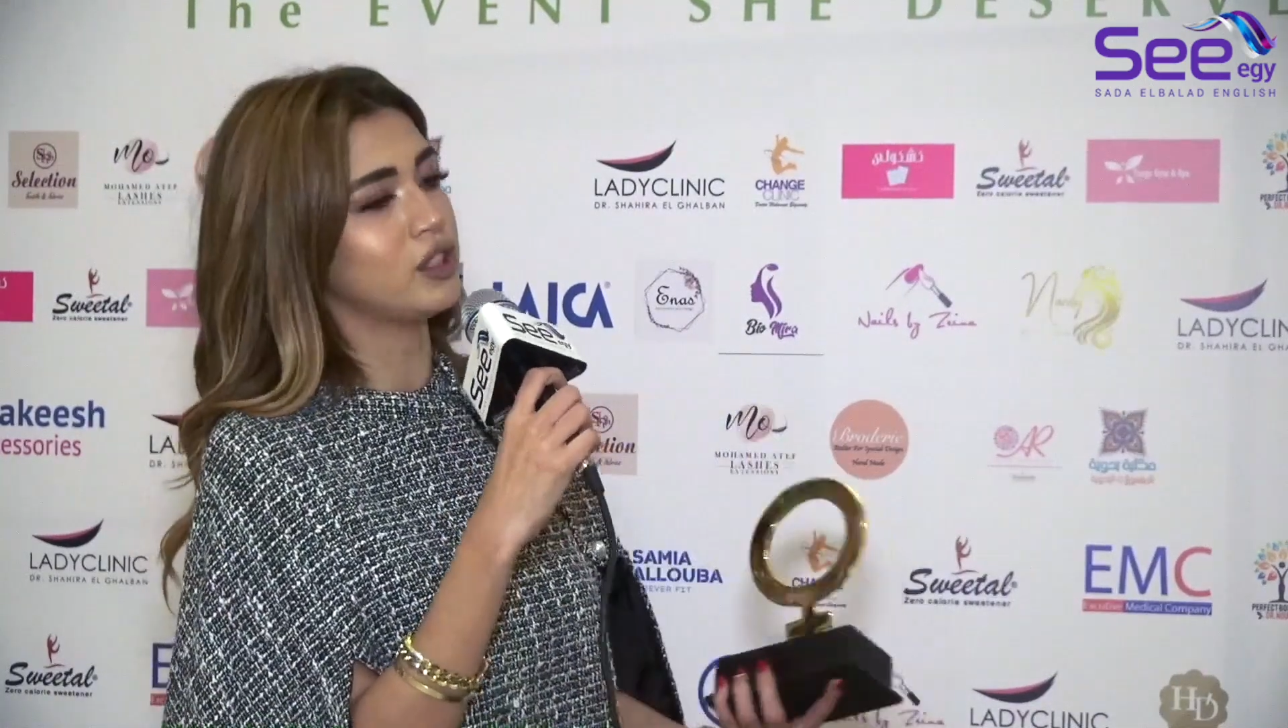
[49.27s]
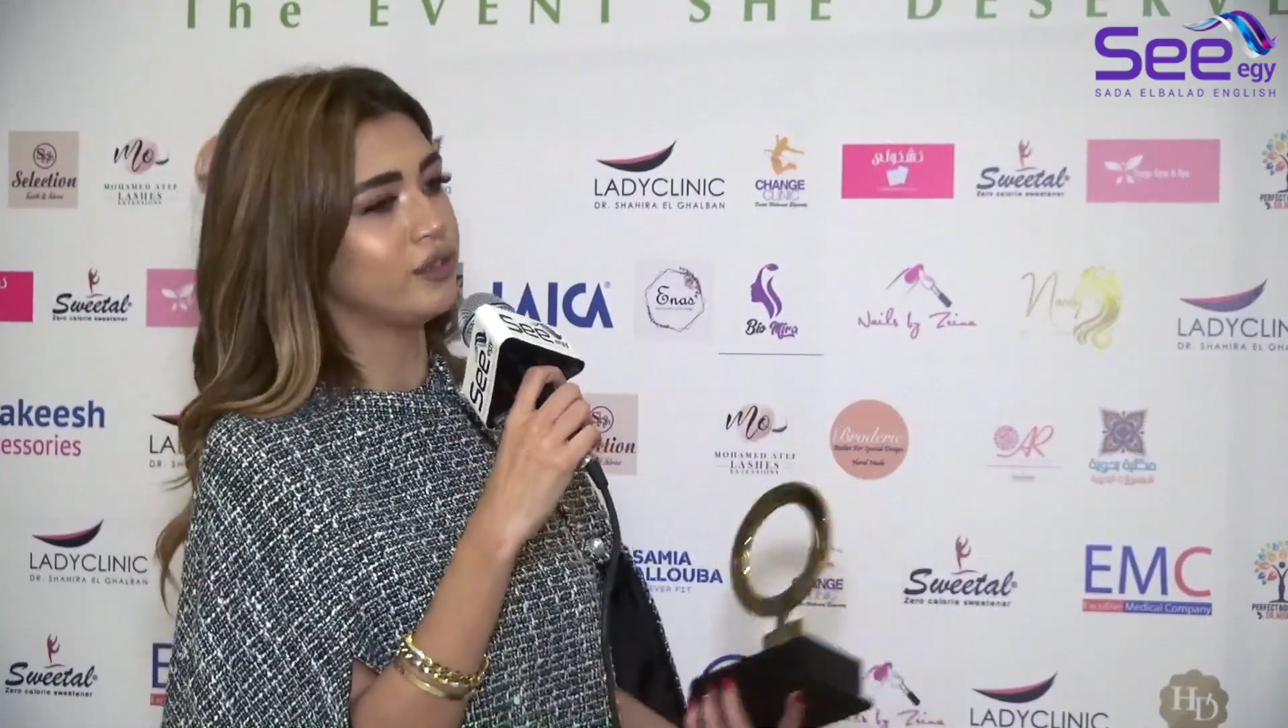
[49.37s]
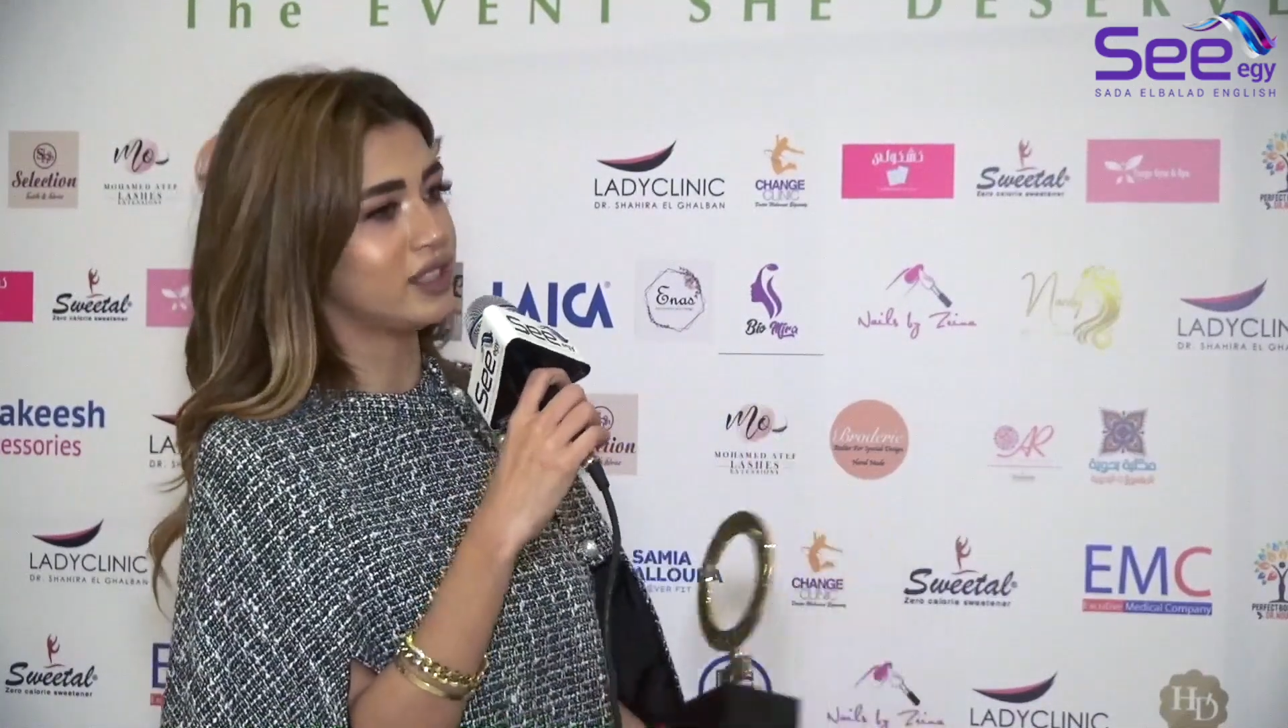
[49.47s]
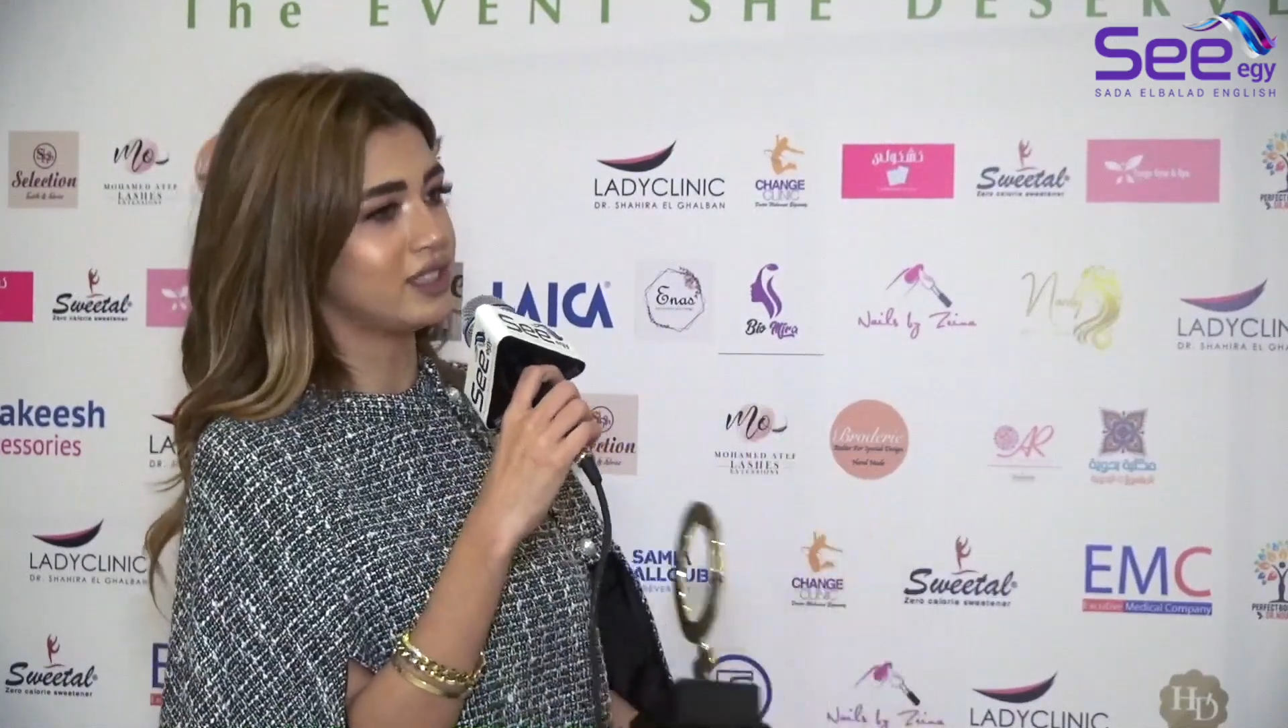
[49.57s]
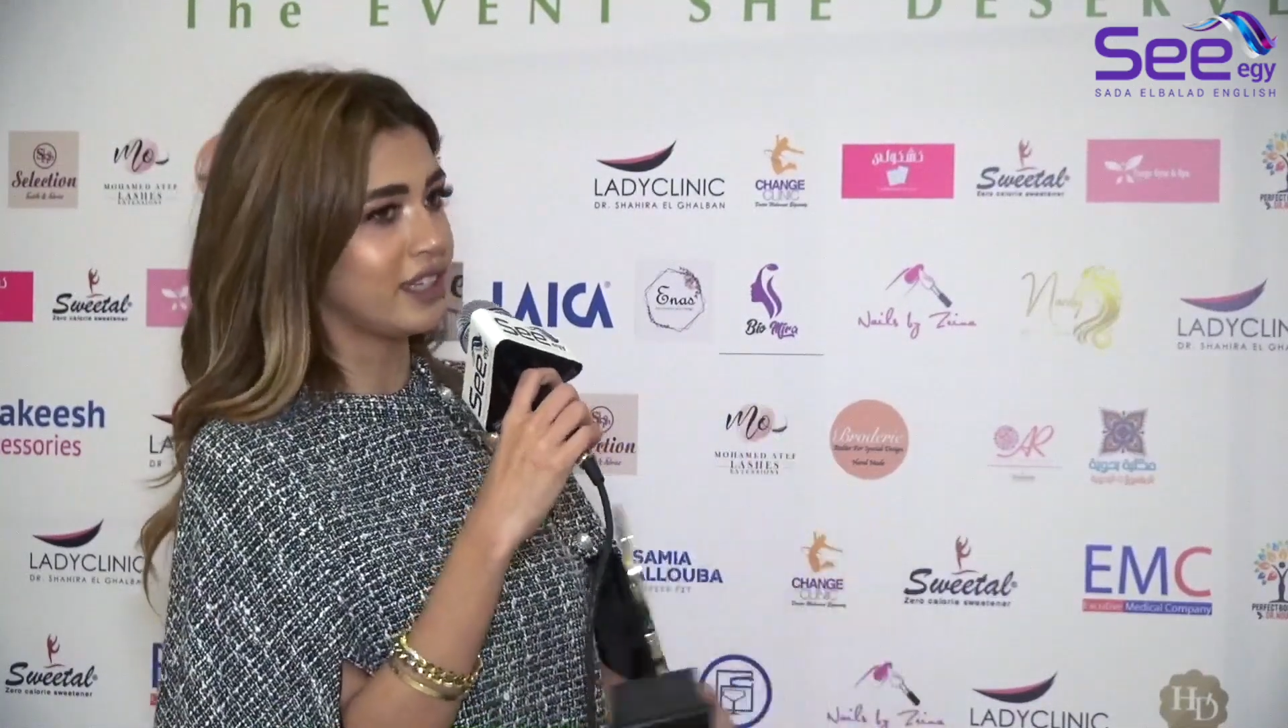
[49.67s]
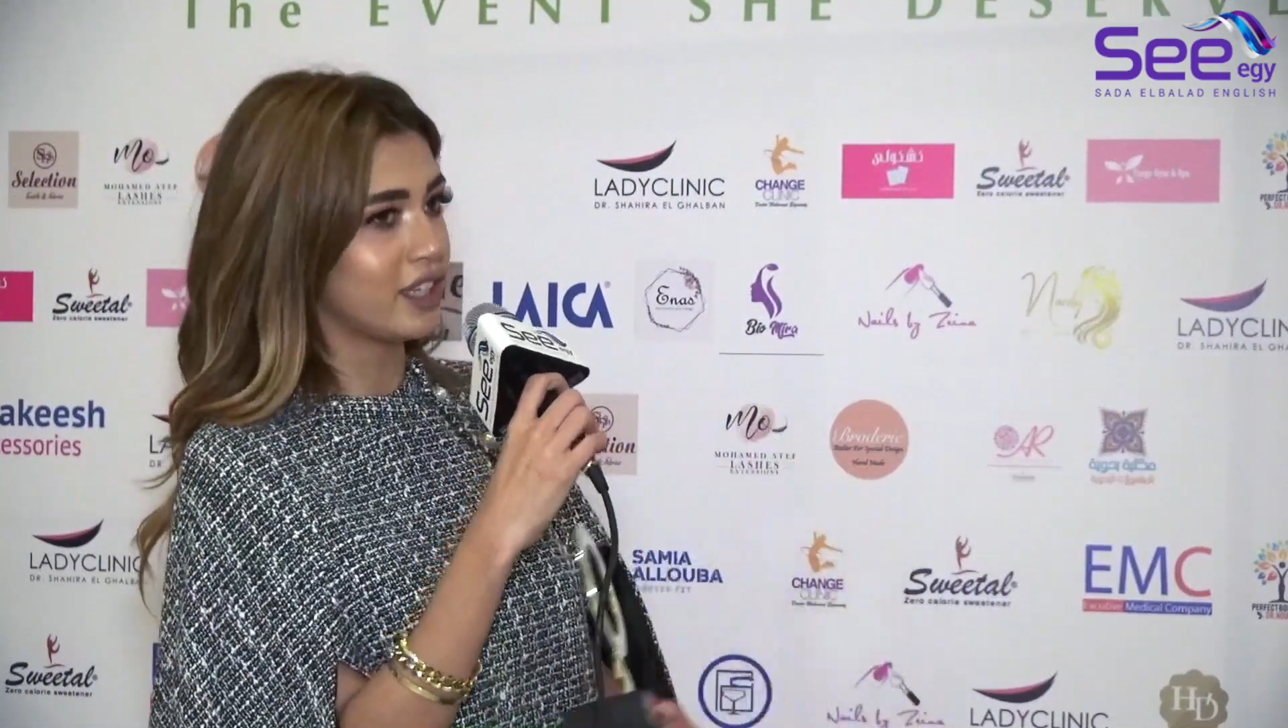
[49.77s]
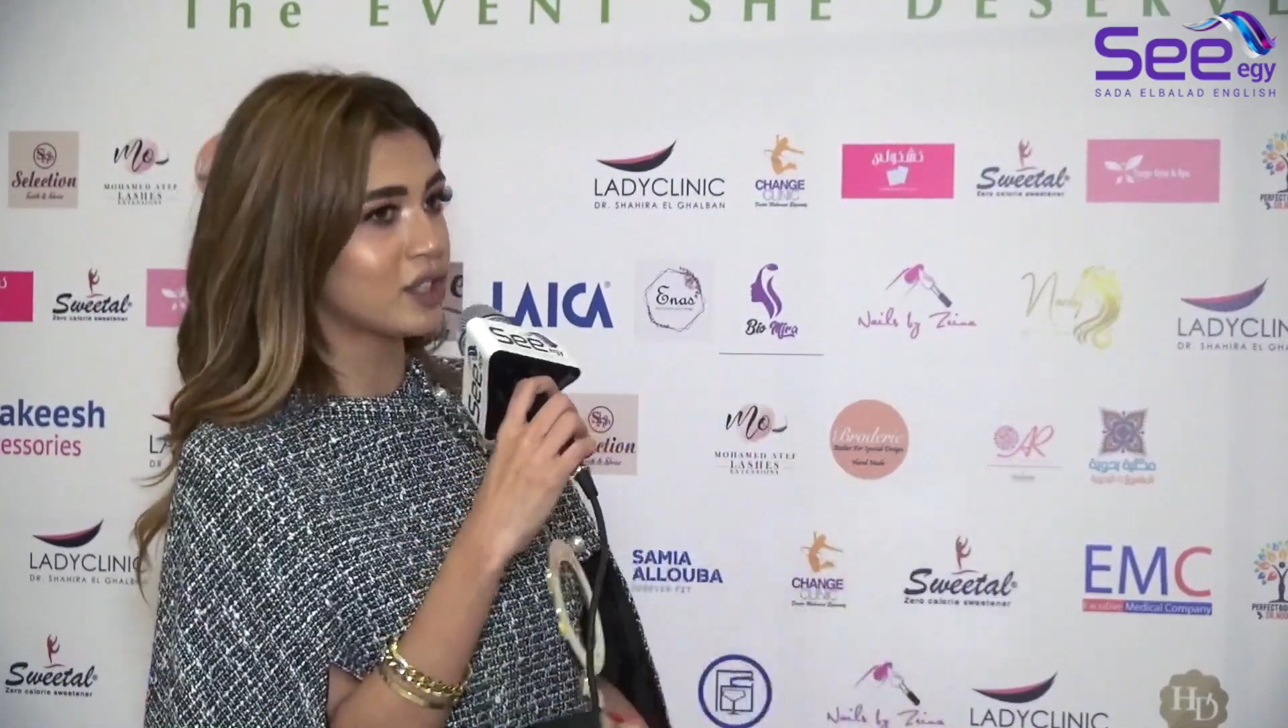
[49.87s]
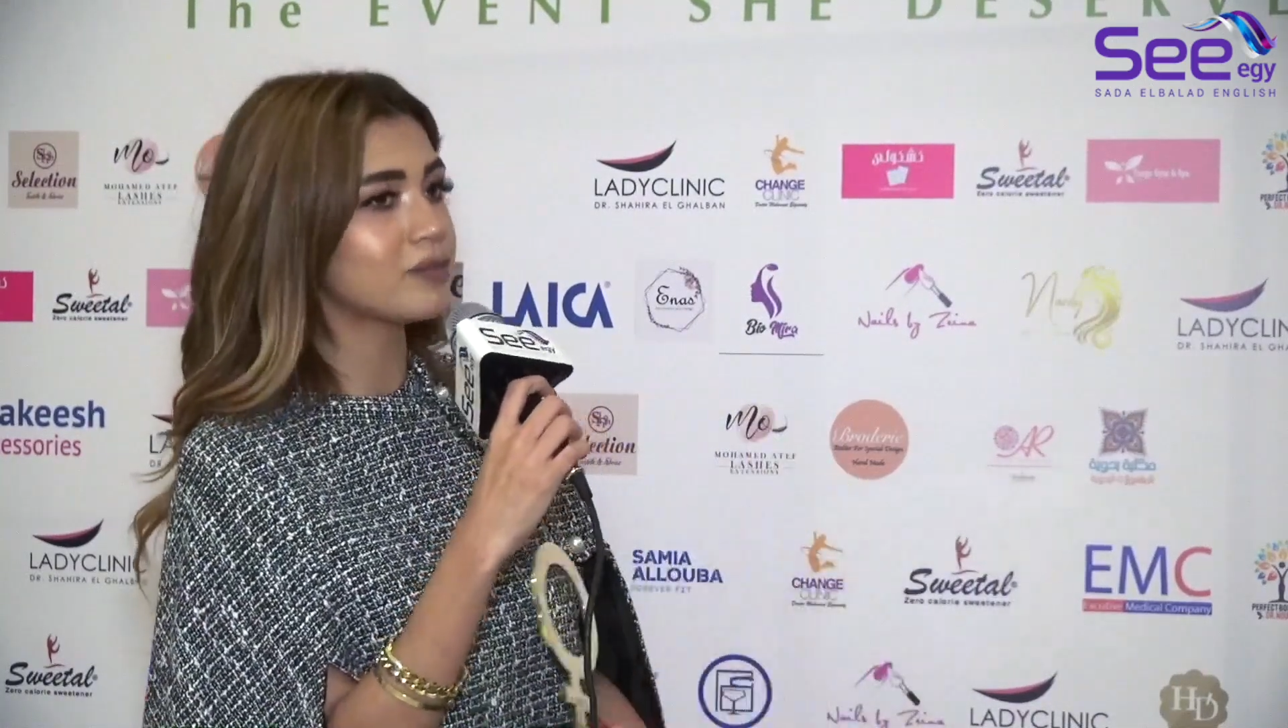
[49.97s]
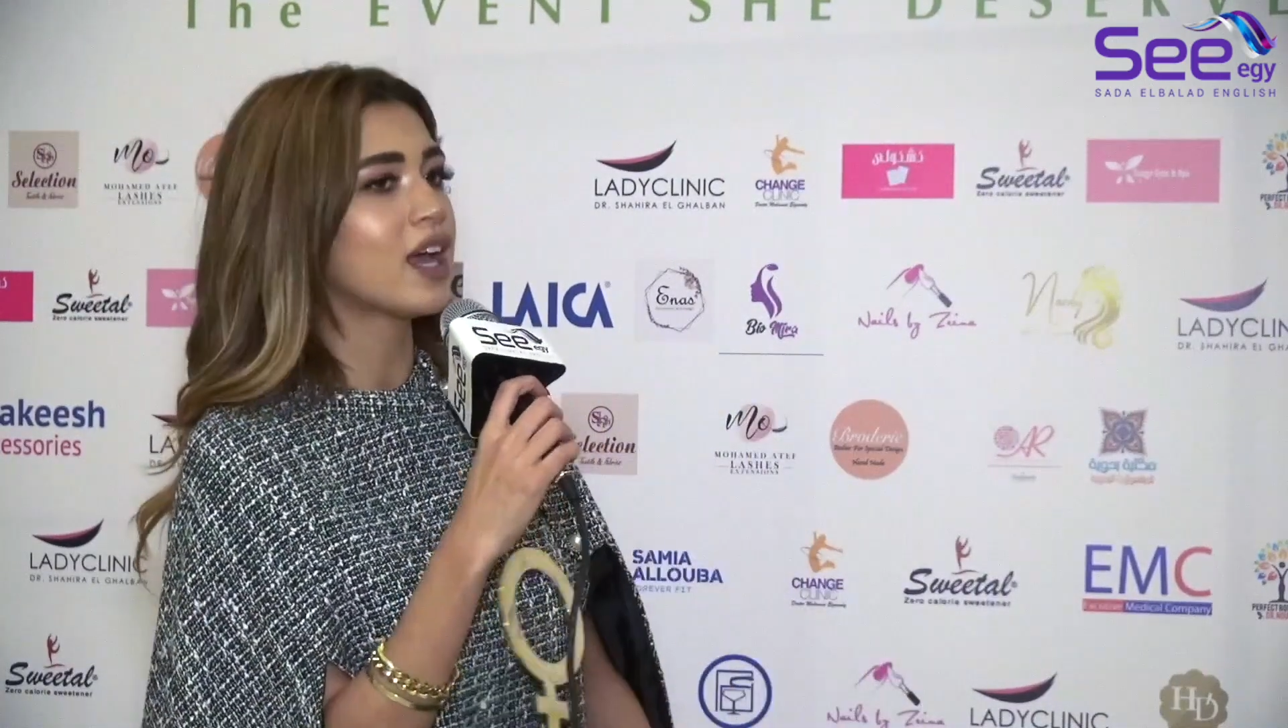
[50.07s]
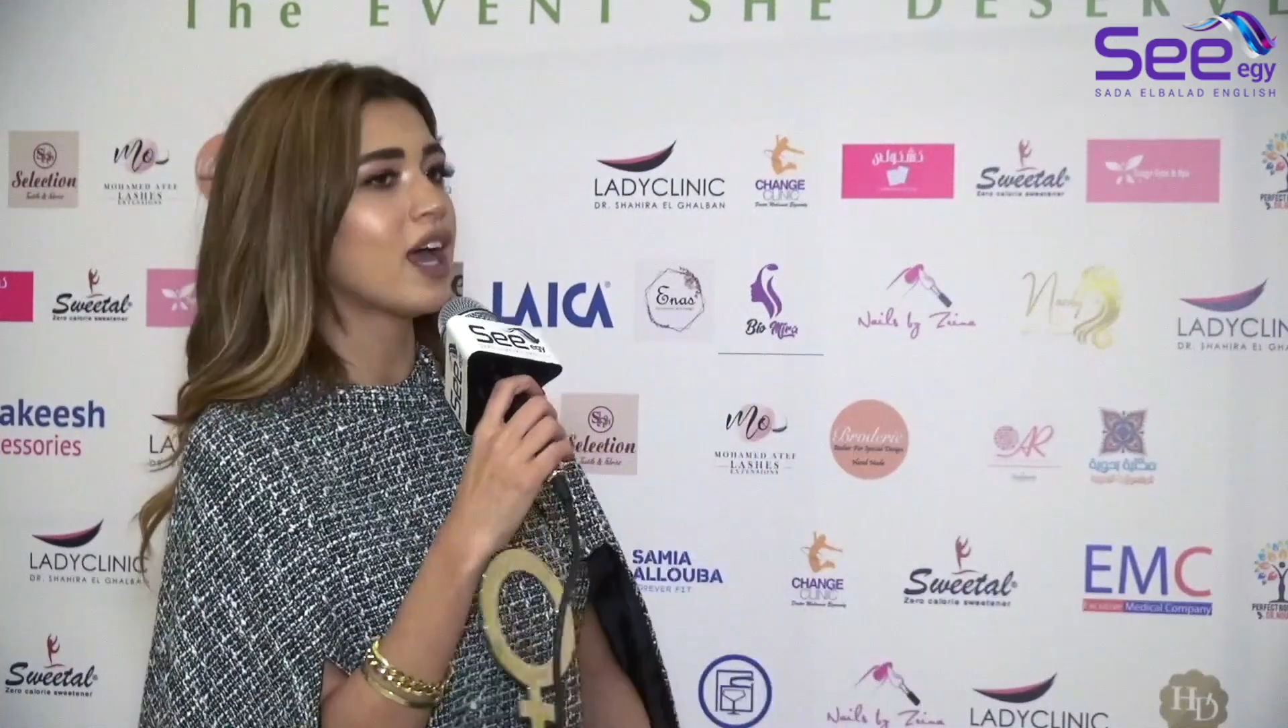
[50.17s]
University in
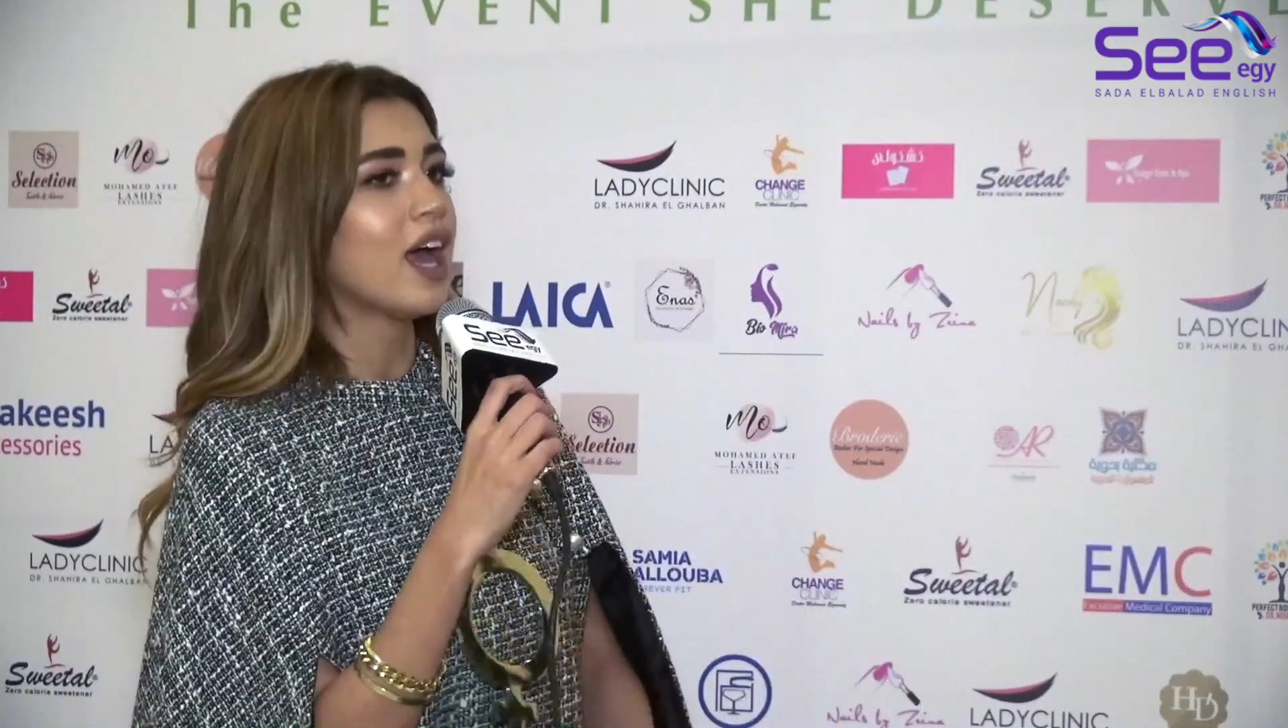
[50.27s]
Egypt.